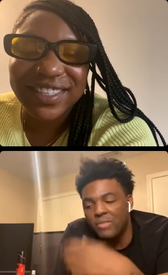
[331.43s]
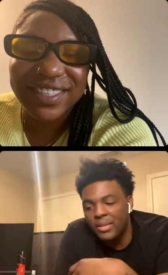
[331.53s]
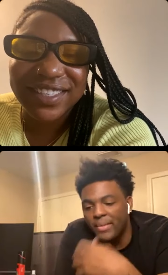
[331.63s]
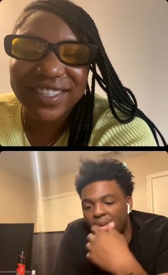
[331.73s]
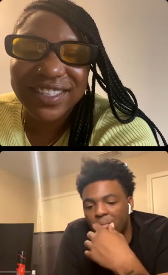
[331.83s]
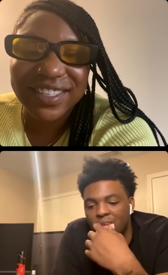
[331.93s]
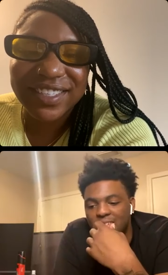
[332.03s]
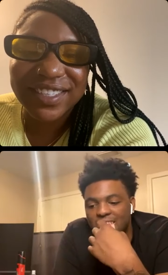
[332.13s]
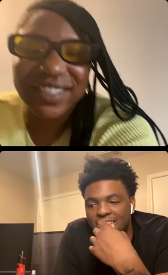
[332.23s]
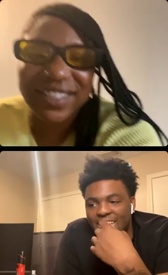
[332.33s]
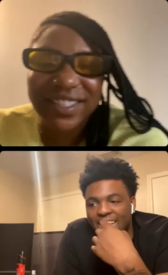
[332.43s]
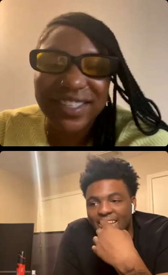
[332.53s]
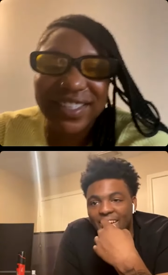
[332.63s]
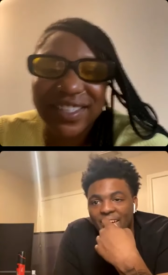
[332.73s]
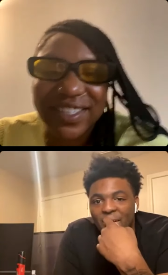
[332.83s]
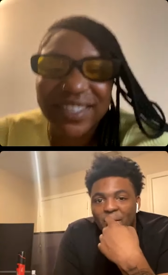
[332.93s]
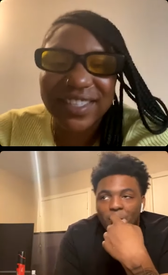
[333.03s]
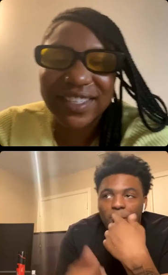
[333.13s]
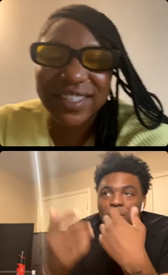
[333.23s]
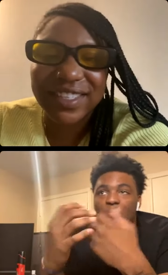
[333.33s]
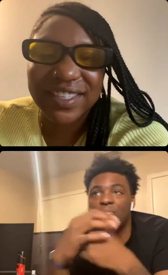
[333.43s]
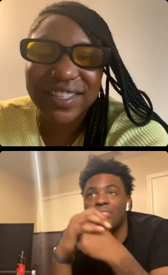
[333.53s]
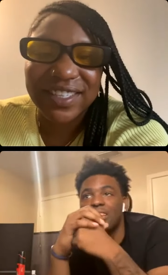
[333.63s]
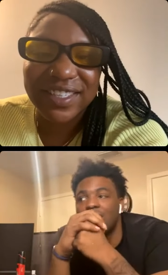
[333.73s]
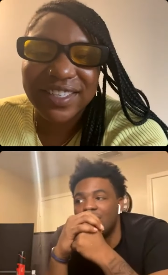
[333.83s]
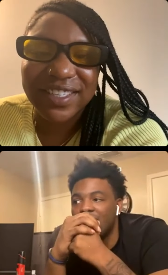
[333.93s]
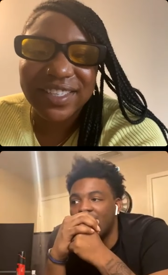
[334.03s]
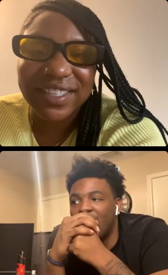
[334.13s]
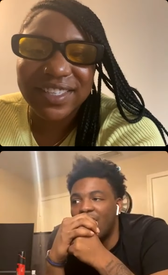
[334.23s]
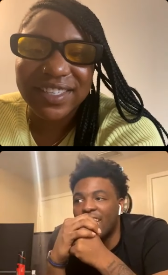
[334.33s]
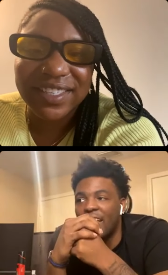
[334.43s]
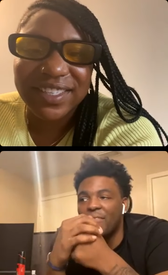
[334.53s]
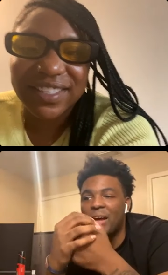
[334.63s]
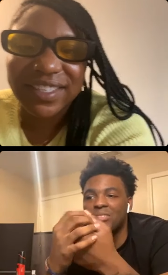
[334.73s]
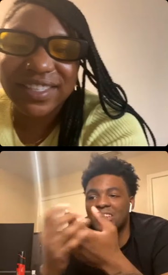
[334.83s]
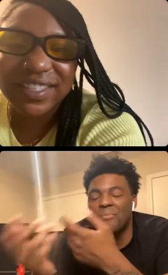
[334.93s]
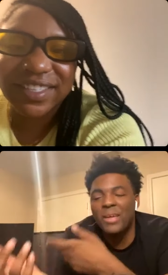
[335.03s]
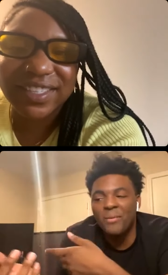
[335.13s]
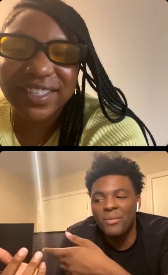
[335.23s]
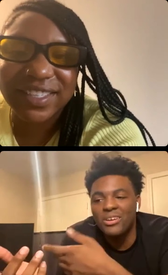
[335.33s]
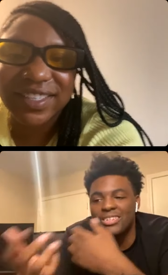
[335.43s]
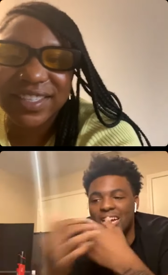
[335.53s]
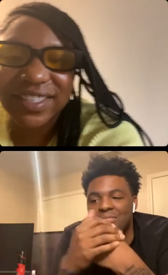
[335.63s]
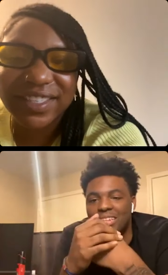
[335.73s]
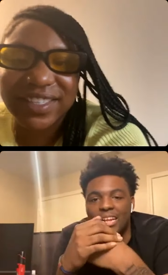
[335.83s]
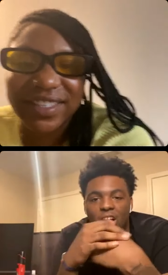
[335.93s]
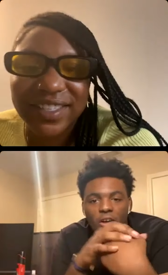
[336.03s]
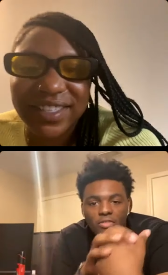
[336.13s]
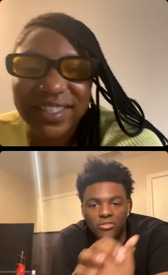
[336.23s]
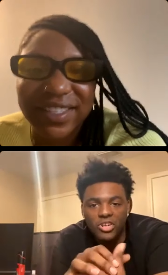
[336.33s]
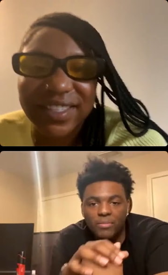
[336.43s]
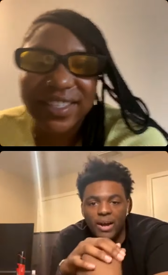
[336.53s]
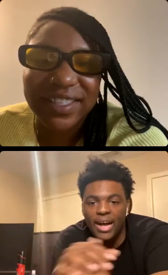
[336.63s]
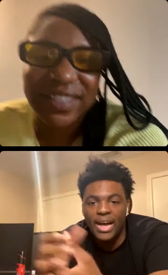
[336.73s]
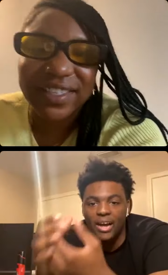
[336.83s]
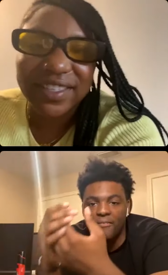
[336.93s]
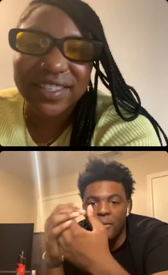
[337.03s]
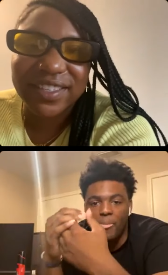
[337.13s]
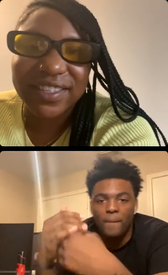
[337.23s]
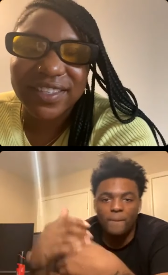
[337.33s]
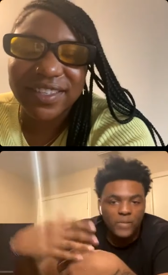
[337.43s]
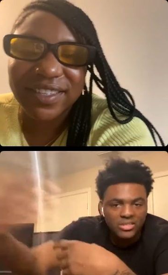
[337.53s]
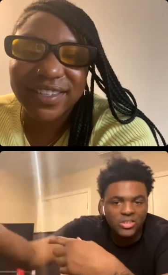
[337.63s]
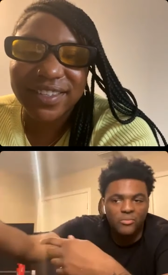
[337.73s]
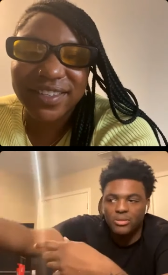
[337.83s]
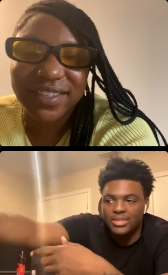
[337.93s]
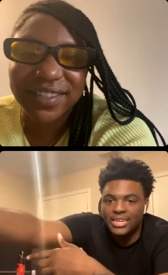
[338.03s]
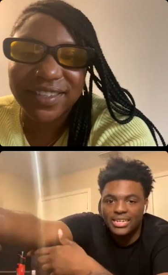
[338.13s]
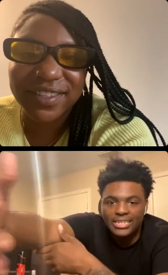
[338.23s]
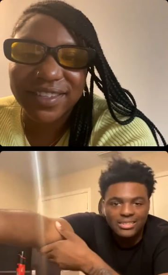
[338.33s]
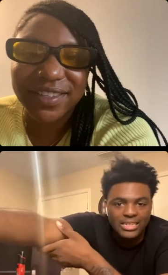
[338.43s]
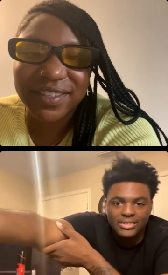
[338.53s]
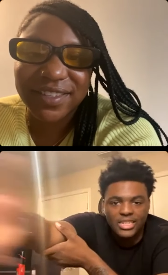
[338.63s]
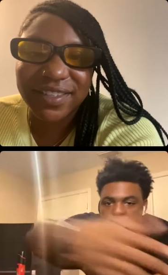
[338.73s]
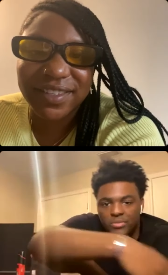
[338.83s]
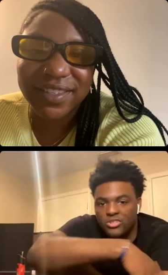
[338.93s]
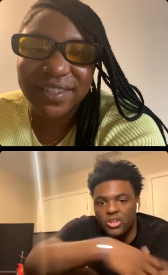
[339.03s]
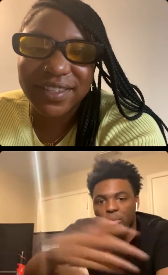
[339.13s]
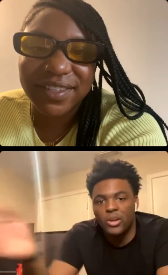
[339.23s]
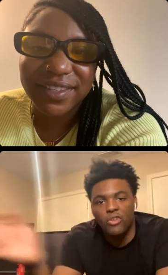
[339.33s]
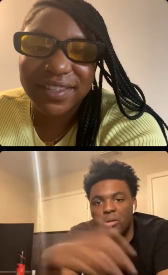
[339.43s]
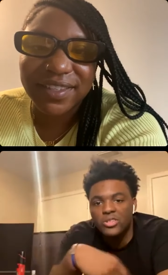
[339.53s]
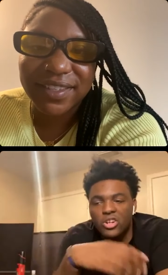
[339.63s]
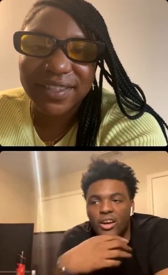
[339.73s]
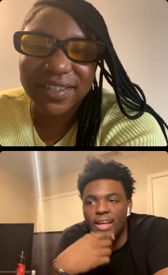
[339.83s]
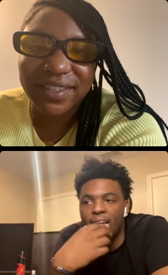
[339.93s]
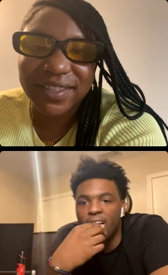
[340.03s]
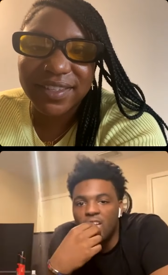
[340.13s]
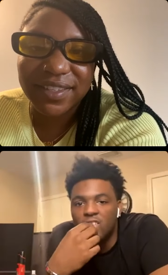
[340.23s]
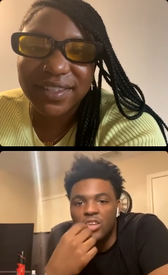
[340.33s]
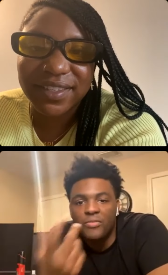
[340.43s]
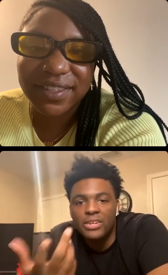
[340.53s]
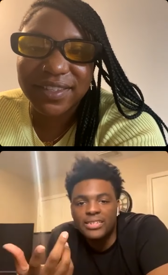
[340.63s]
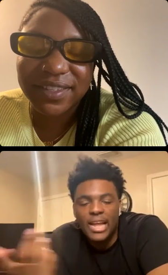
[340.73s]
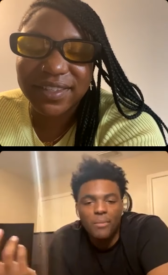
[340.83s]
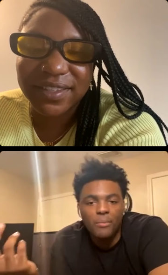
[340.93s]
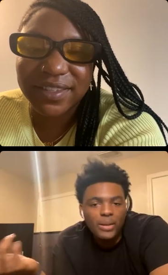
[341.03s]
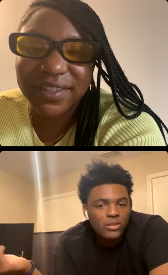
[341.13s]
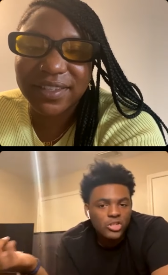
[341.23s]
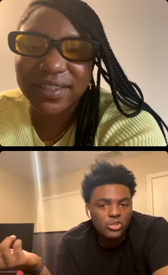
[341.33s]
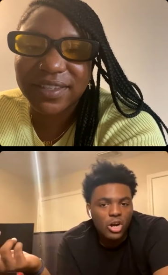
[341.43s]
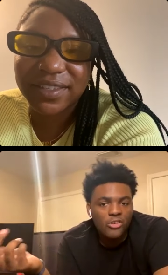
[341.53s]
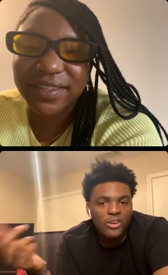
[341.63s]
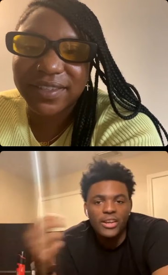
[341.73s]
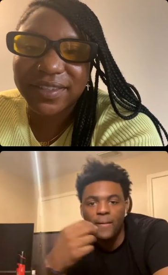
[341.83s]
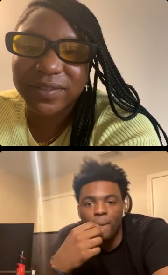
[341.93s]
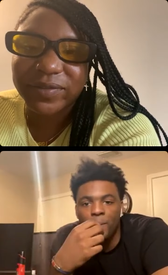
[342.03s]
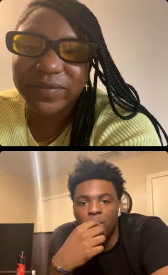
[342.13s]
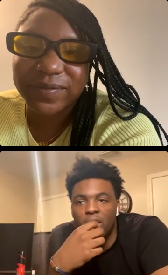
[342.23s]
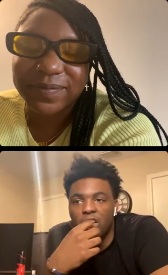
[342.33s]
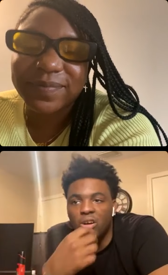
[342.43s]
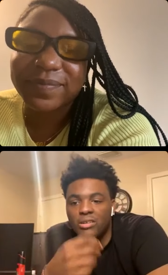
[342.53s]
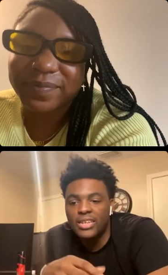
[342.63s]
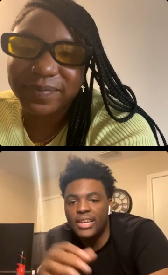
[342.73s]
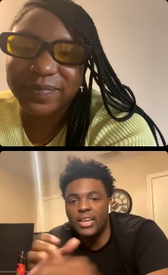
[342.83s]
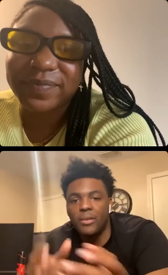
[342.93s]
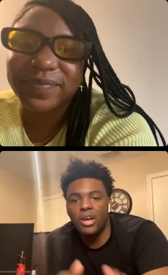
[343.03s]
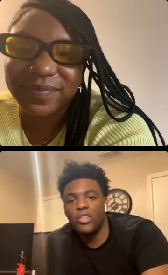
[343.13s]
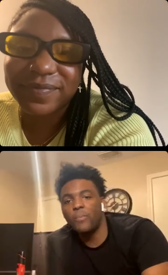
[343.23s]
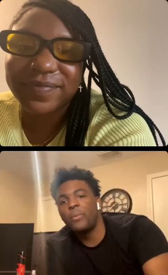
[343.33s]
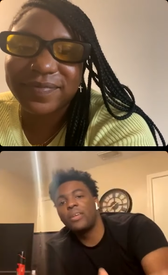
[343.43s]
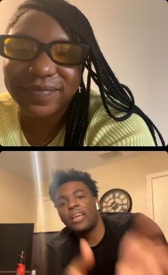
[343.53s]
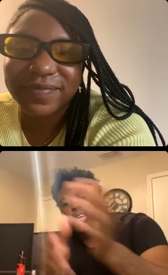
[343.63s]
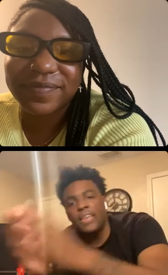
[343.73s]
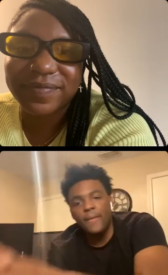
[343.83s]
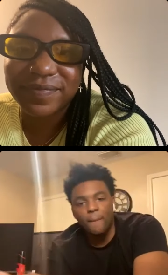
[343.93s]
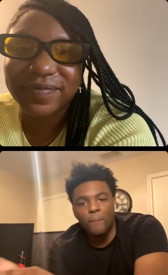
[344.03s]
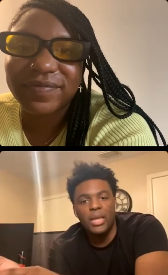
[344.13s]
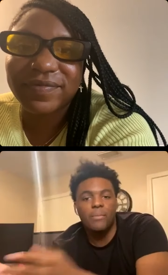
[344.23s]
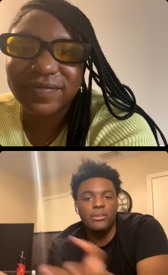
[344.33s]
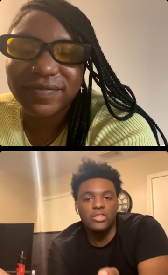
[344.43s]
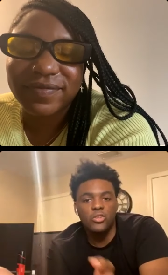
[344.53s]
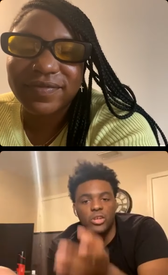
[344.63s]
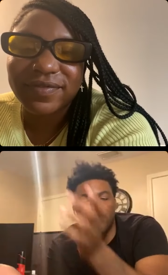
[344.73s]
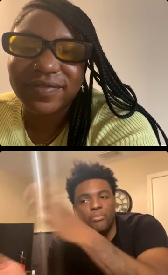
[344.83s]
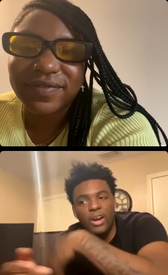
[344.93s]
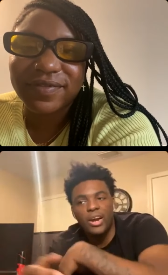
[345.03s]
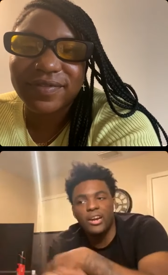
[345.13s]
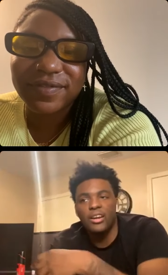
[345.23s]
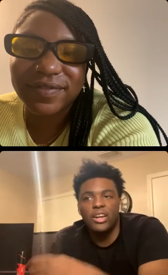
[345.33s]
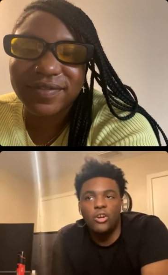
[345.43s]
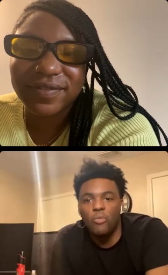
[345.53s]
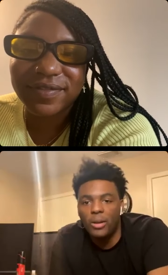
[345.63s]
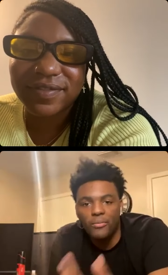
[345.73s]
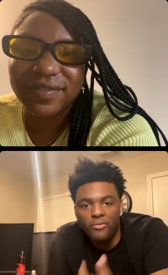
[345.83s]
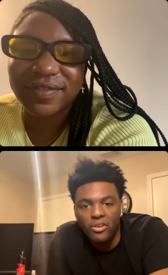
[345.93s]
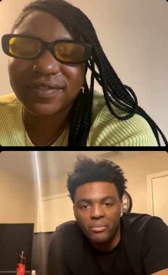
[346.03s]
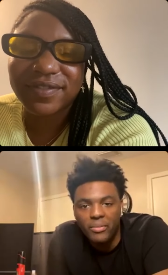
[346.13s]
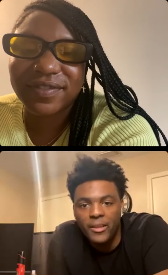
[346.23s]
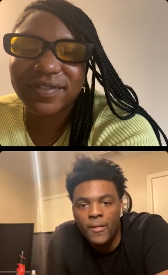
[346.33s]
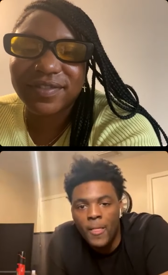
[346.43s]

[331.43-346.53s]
Speaker 1: he made music, and um, okay, if I was gonna make music, I was like off the rip, I have someone that could easily teach me, show me the ropes and all that. So if anything, I'm gonna be with you already. You know what I'm saying? And other people that he made music with prior, you know, way before me,